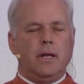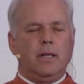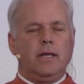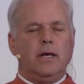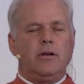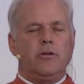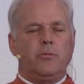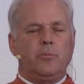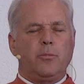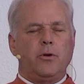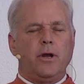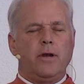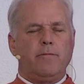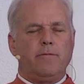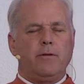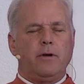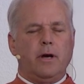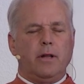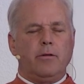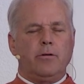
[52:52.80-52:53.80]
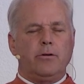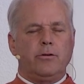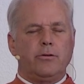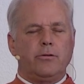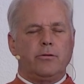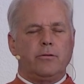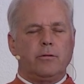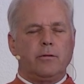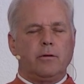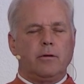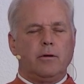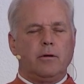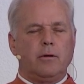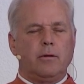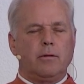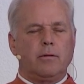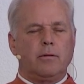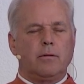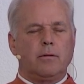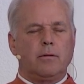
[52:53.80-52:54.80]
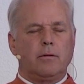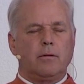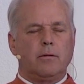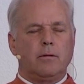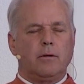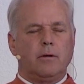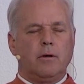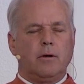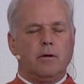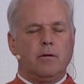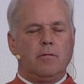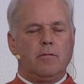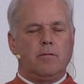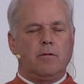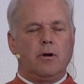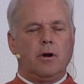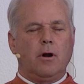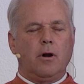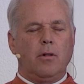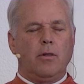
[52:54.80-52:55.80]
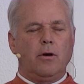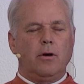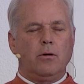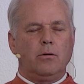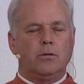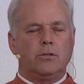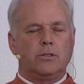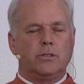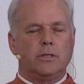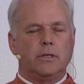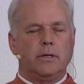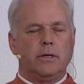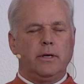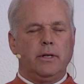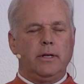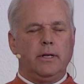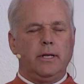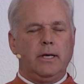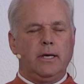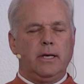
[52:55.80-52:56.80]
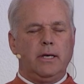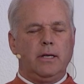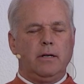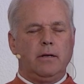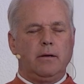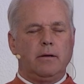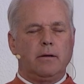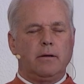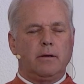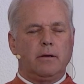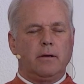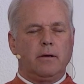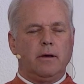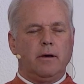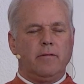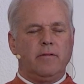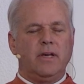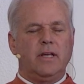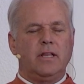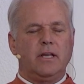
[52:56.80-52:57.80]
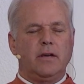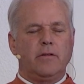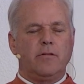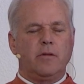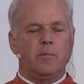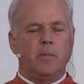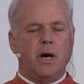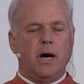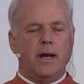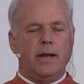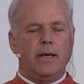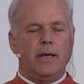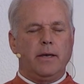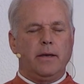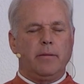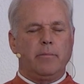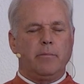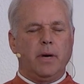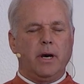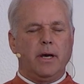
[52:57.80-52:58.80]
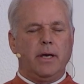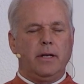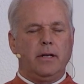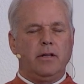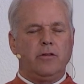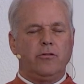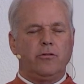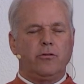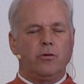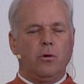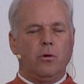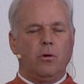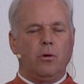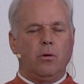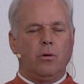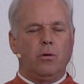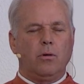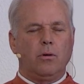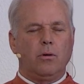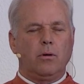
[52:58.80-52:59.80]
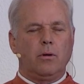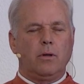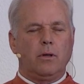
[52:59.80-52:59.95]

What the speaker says: And let us pray for others, for all those in need of healing of the body, mind, and soul.